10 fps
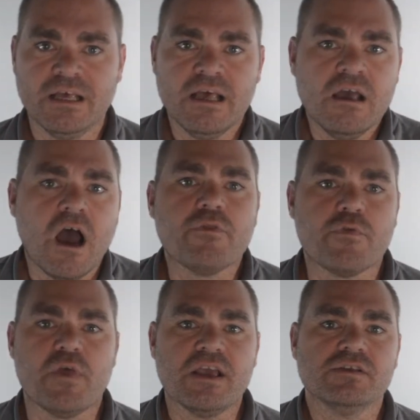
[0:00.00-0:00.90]
other
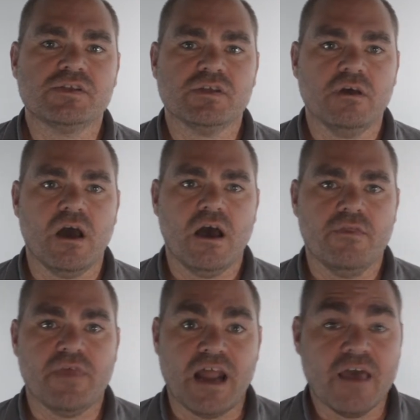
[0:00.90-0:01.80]
things
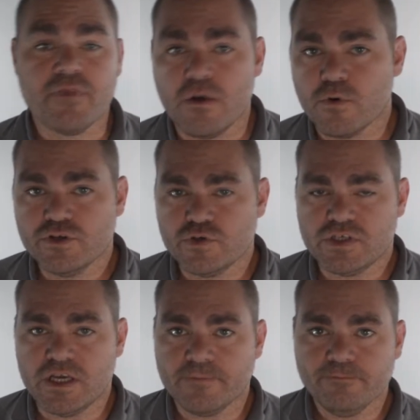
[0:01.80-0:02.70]
that I thought were
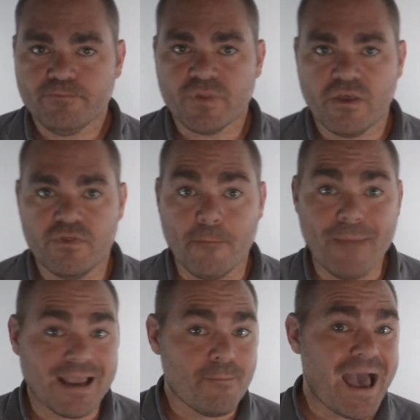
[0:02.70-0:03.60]
interesting, the
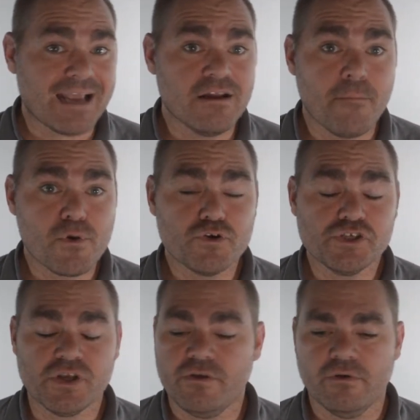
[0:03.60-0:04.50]
Megapack numbers
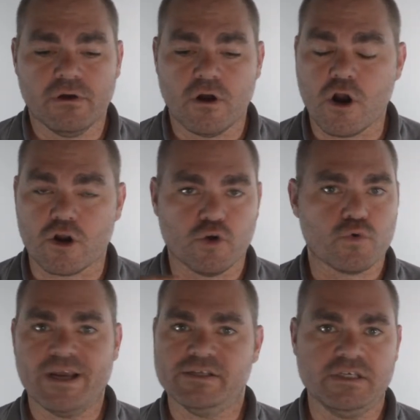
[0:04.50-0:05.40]
are
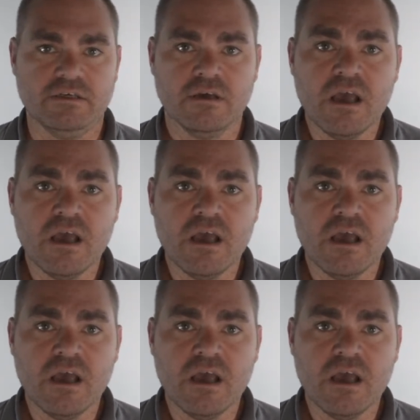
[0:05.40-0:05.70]
crazy.